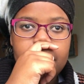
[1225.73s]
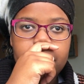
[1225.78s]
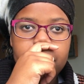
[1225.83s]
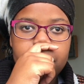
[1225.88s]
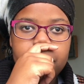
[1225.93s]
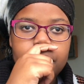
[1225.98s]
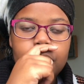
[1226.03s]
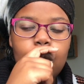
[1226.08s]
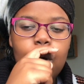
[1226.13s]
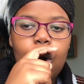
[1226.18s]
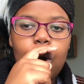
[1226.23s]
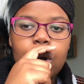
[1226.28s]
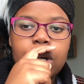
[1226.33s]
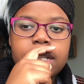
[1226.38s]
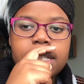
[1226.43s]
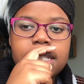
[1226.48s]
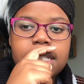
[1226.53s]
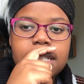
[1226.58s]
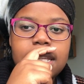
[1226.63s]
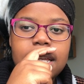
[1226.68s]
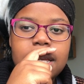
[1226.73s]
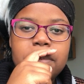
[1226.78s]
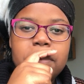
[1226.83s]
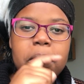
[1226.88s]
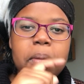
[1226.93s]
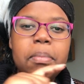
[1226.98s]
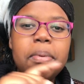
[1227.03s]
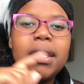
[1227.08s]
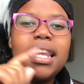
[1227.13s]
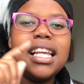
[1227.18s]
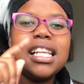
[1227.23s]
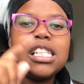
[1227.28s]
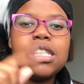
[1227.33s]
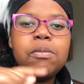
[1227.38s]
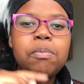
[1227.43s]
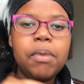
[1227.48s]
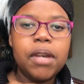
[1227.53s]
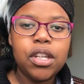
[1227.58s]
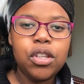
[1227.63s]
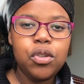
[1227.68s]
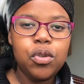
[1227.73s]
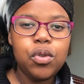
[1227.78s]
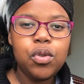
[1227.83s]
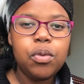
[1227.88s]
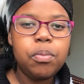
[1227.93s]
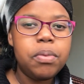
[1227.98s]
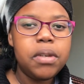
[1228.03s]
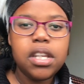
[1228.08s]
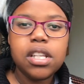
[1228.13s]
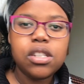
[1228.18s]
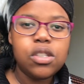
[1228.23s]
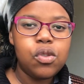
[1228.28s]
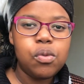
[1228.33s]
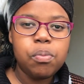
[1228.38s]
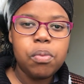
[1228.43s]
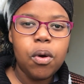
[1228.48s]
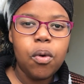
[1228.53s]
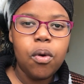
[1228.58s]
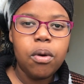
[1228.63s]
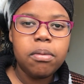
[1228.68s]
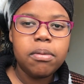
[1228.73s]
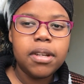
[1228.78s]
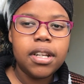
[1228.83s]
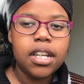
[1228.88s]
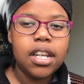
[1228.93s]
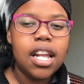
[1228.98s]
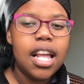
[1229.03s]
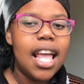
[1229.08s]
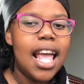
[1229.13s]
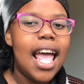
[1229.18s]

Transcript: because people expect you to be a superwoman.